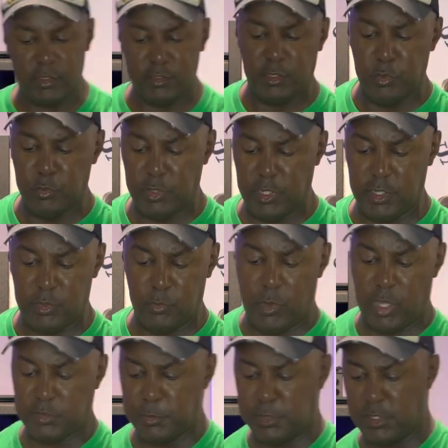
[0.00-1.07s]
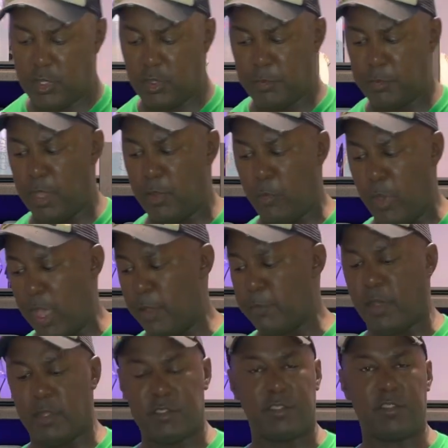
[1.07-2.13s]
tune in to watch me talk about why
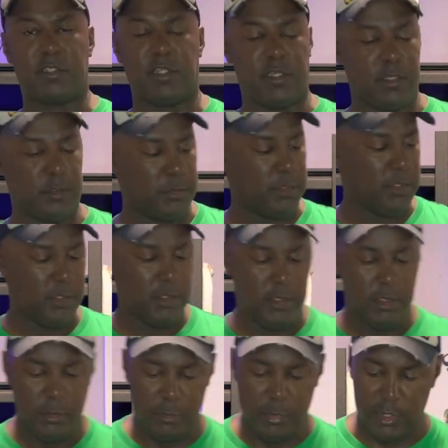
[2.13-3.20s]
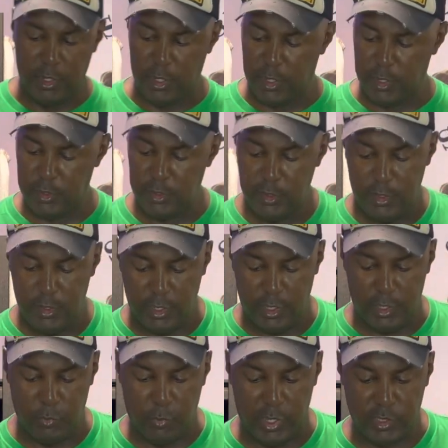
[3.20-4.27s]
about this tub. But
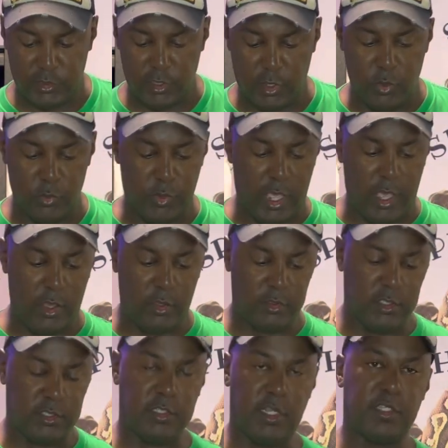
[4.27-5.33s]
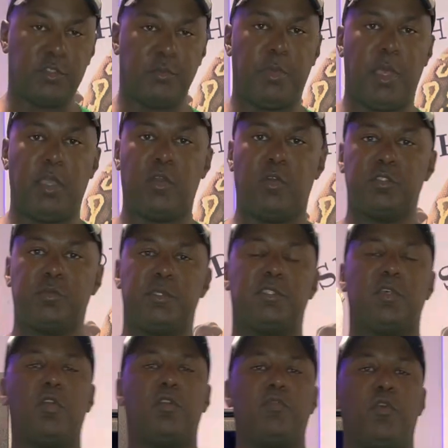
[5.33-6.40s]
anyway, so now this lesser bongo has been
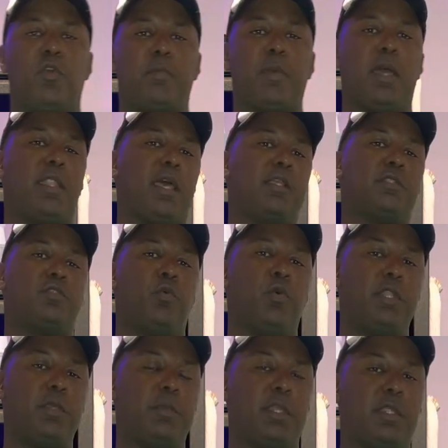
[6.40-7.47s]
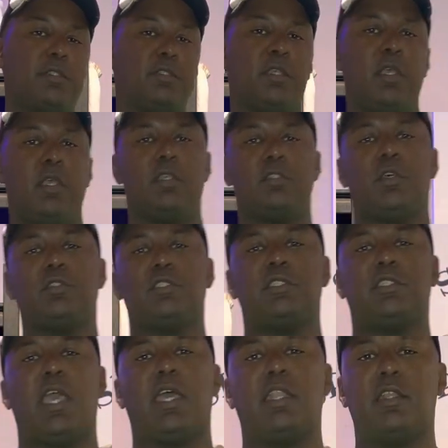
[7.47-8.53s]
soaking for about like 20 minutes. So she's
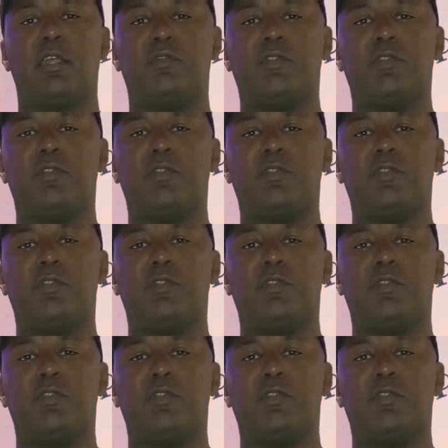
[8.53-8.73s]
had enough